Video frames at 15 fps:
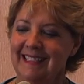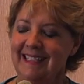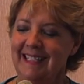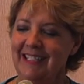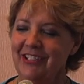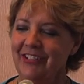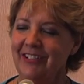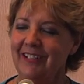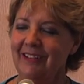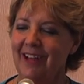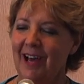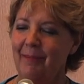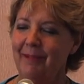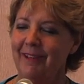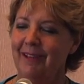into the
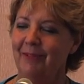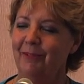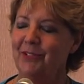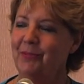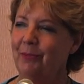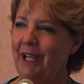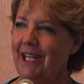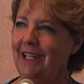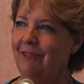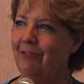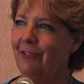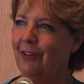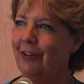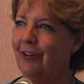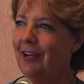lobby and was waiting
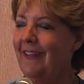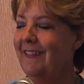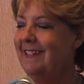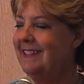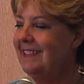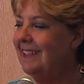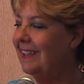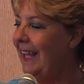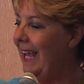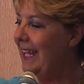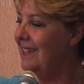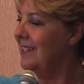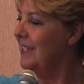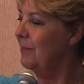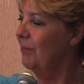for her, and this little
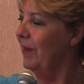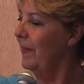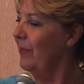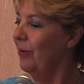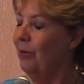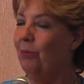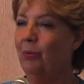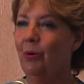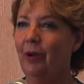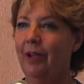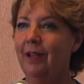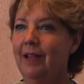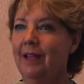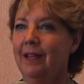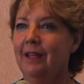eighteen-month-old
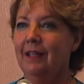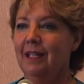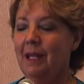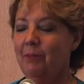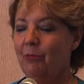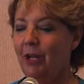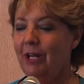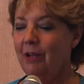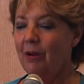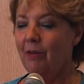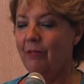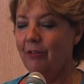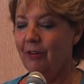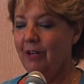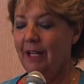boy came running
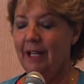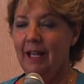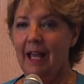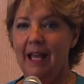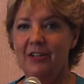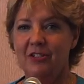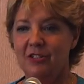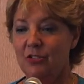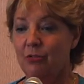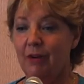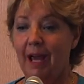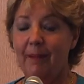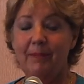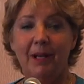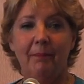over and just
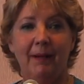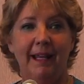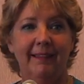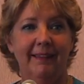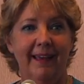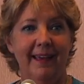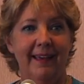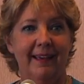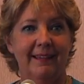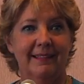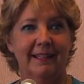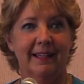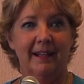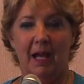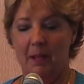grabbed on my
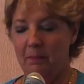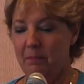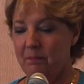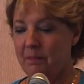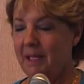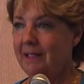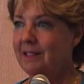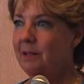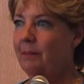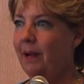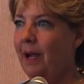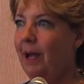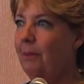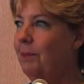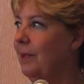legs, and I picked him
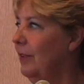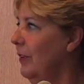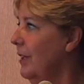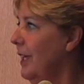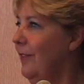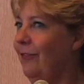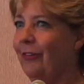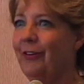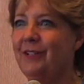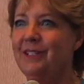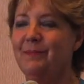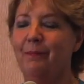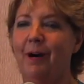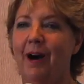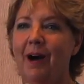up and looking for
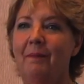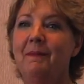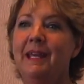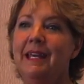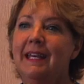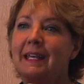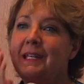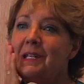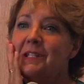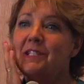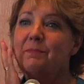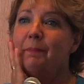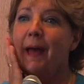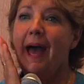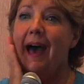his mom, and he
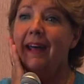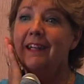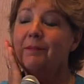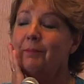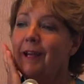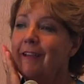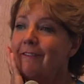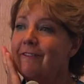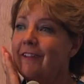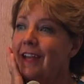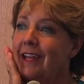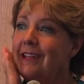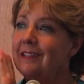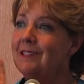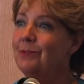just patted my
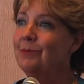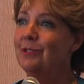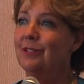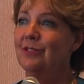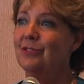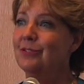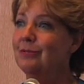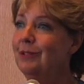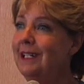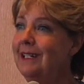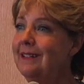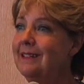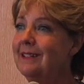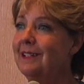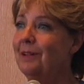face. He was the
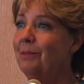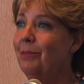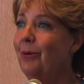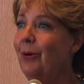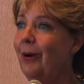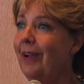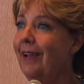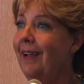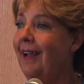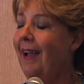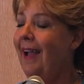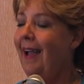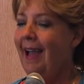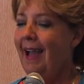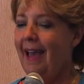sweetest little boy.
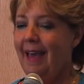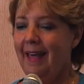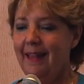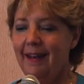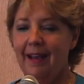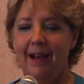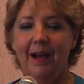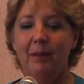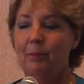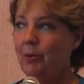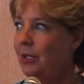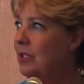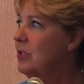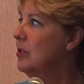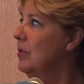And um,
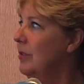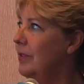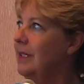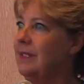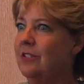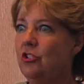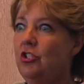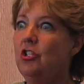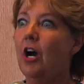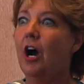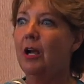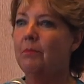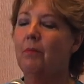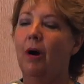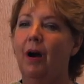pretty soon this
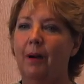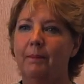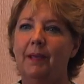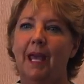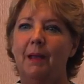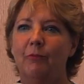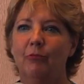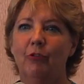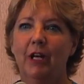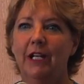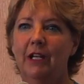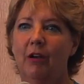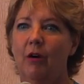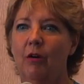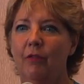young mom came
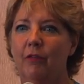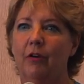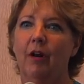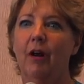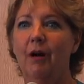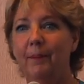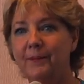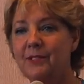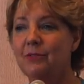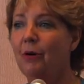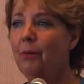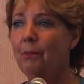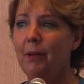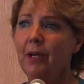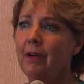running over. Oh, I'm
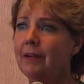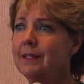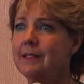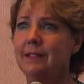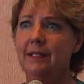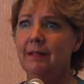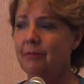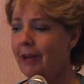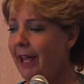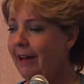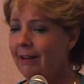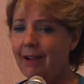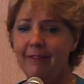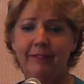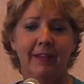so embarrassed. He
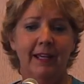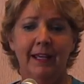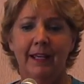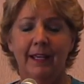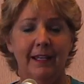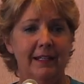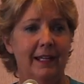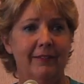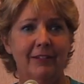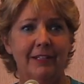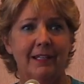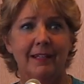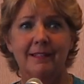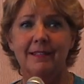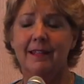ran off. He never
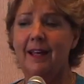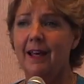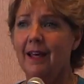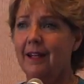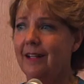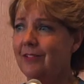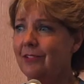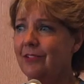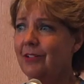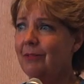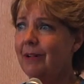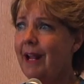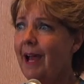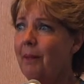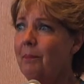does that. I don't know
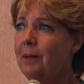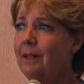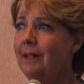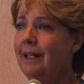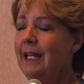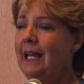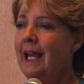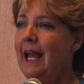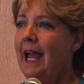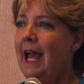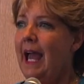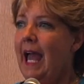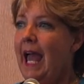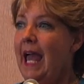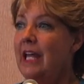what happened.
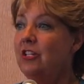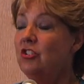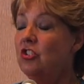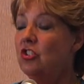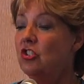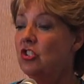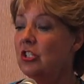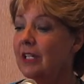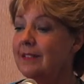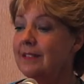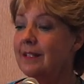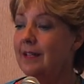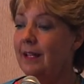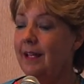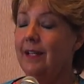And
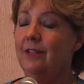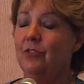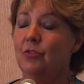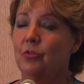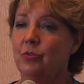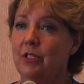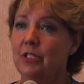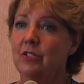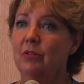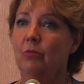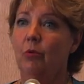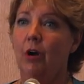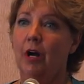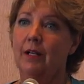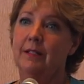just then Tricia
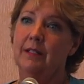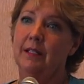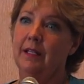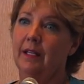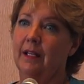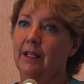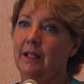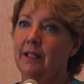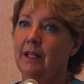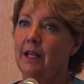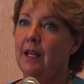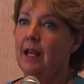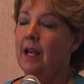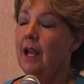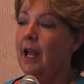walked in
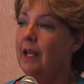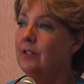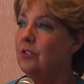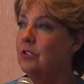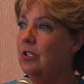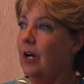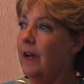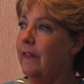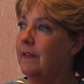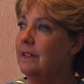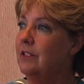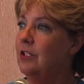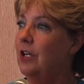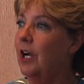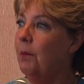and saw
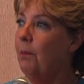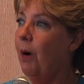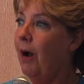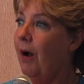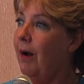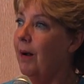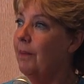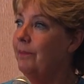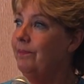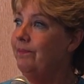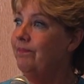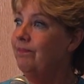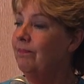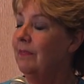this young mom.